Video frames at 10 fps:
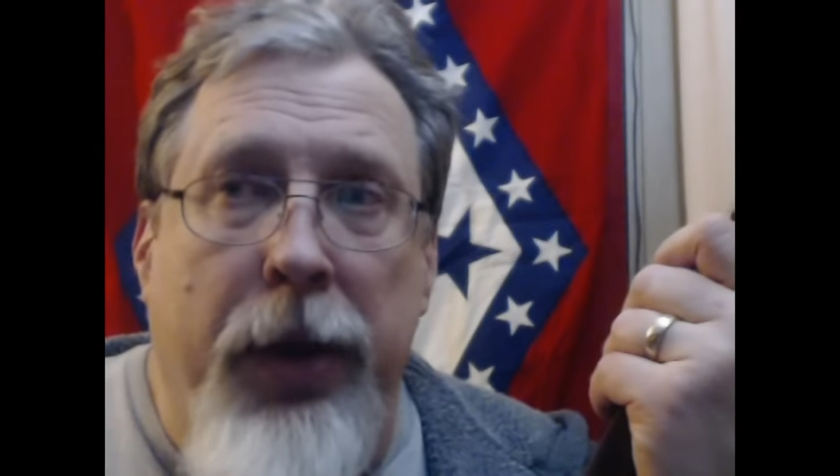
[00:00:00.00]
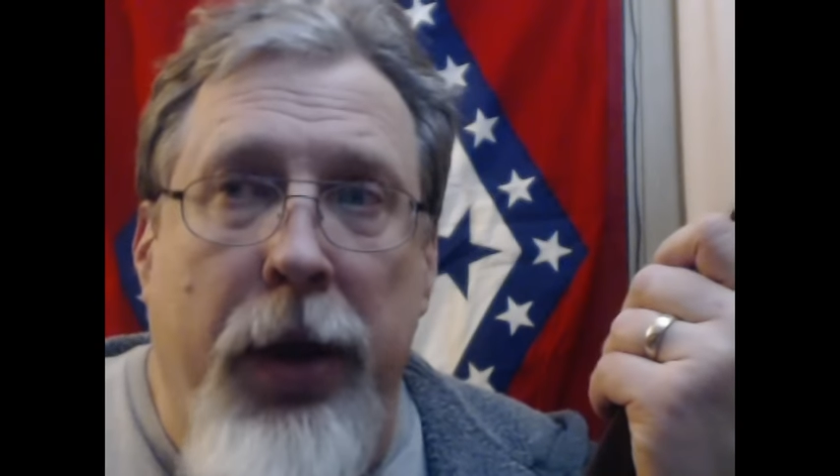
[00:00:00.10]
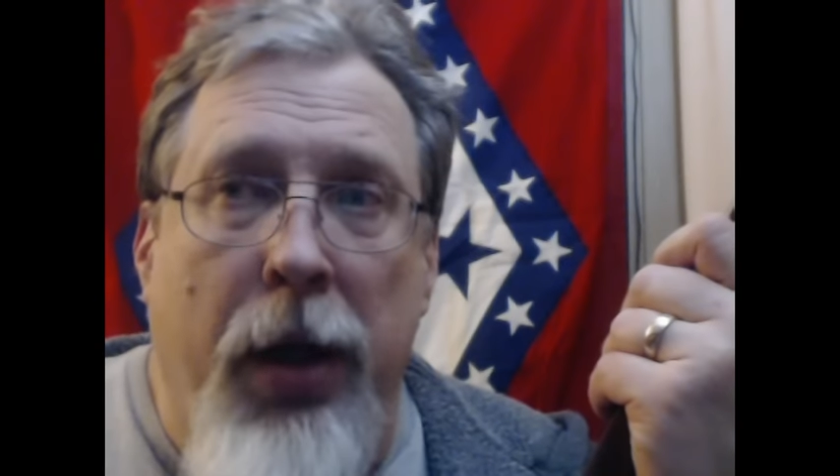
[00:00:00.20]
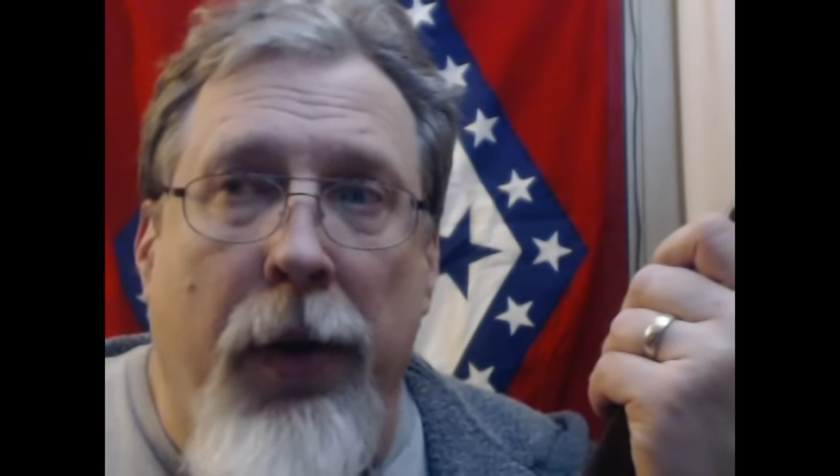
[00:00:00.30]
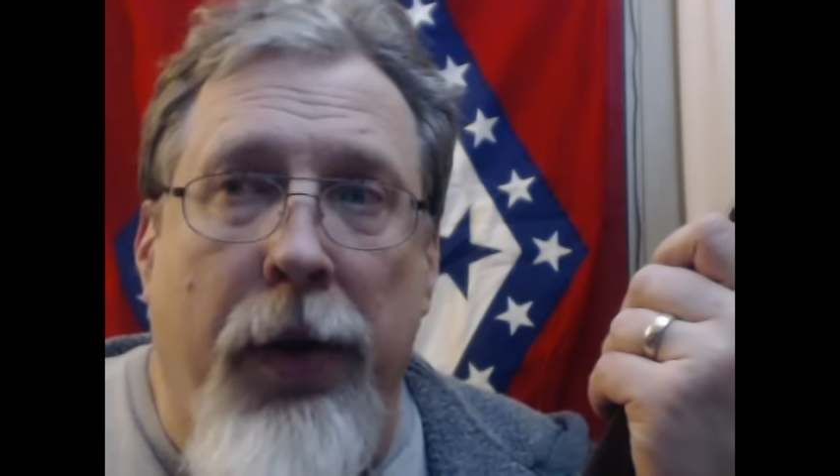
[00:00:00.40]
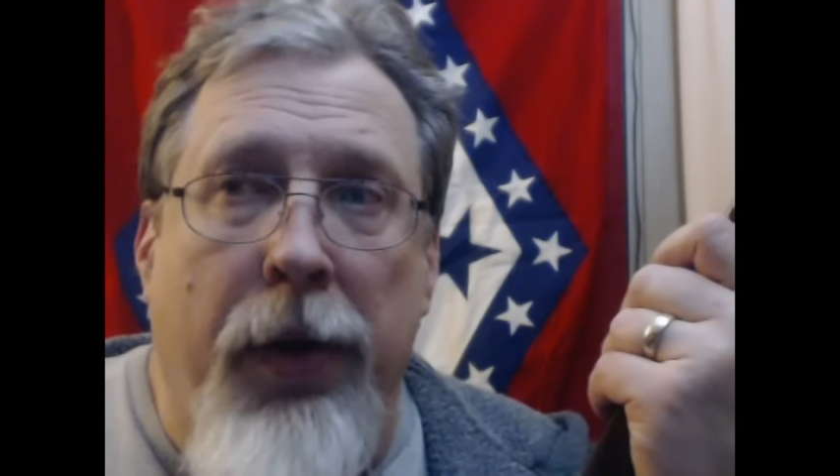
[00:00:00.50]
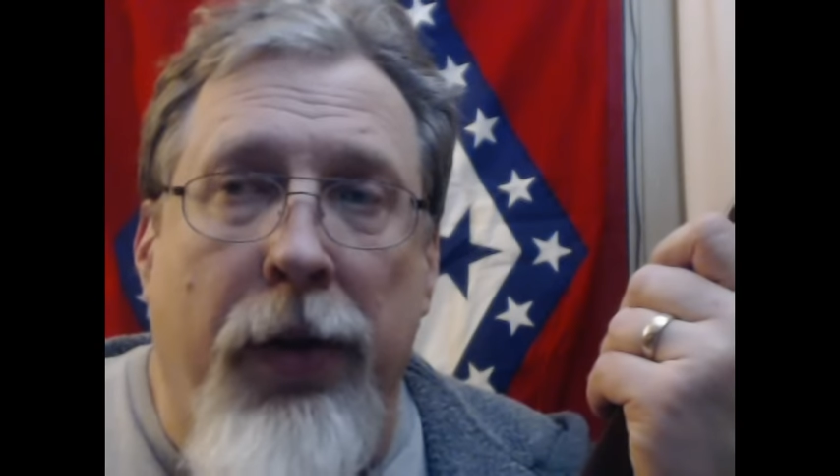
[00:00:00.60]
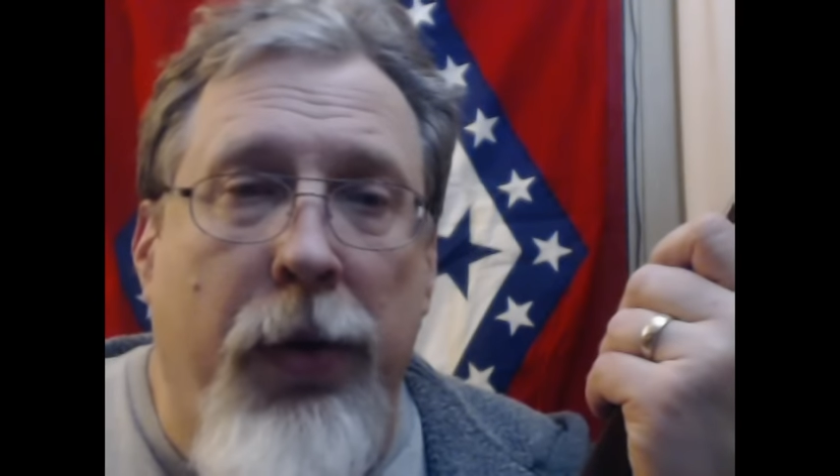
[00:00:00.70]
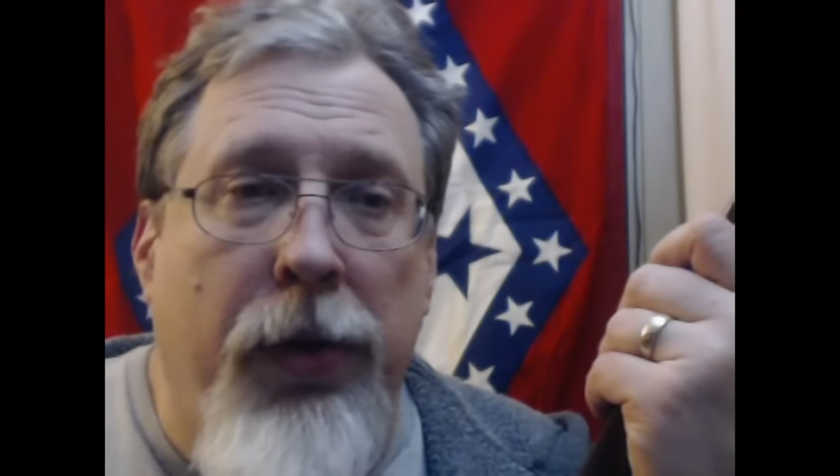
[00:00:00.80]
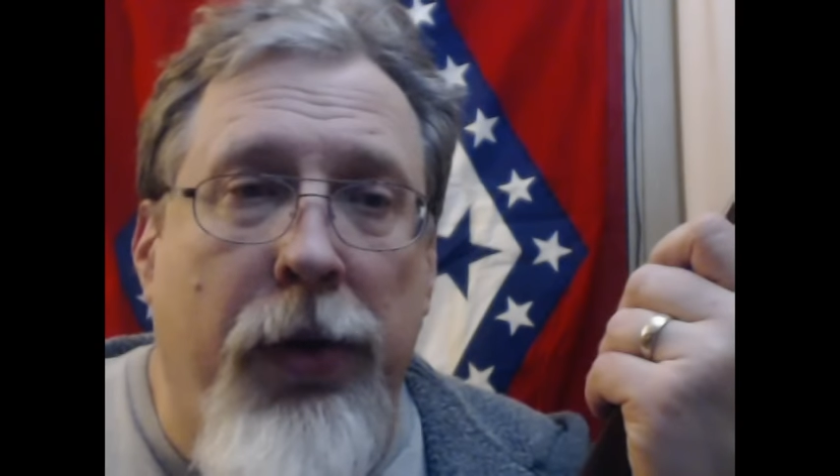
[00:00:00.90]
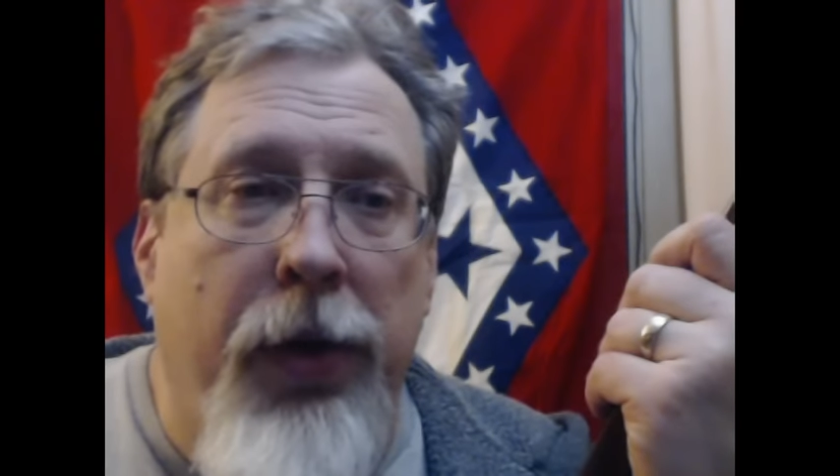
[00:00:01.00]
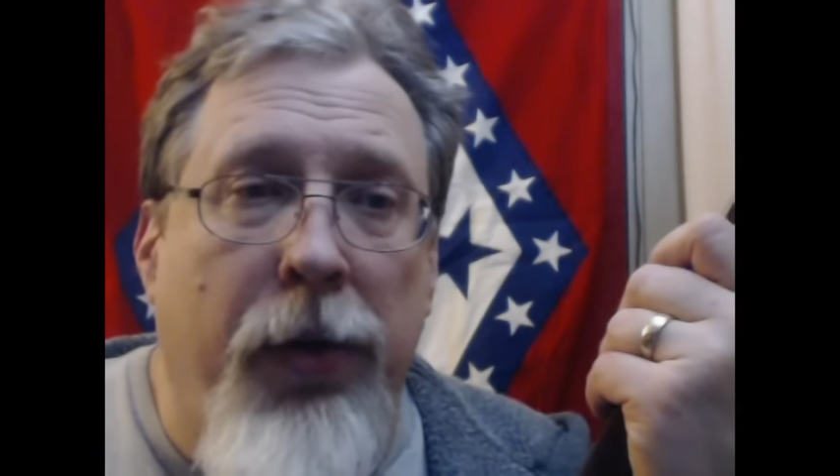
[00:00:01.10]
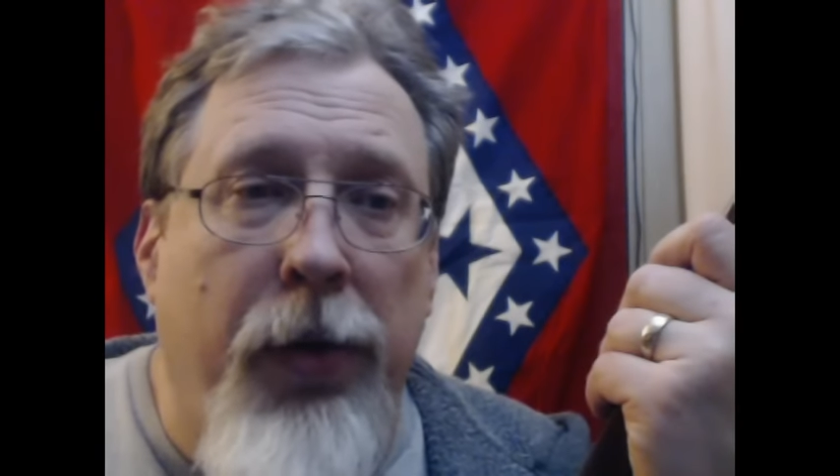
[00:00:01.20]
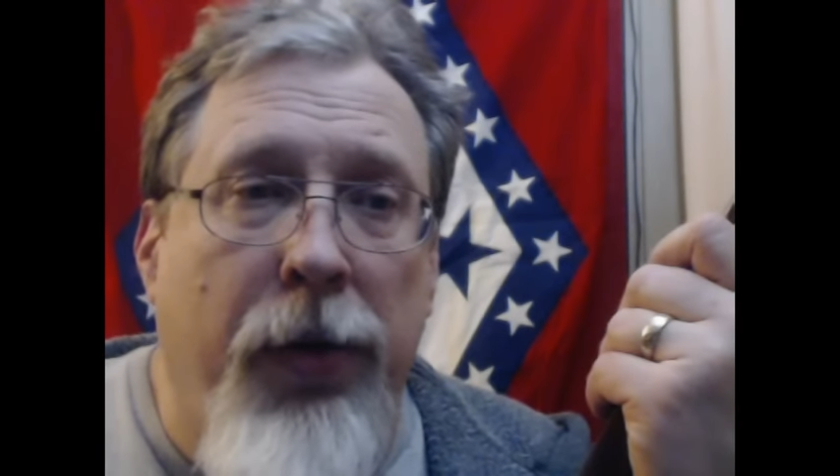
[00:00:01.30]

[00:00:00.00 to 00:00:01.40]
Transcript: you know, that this was this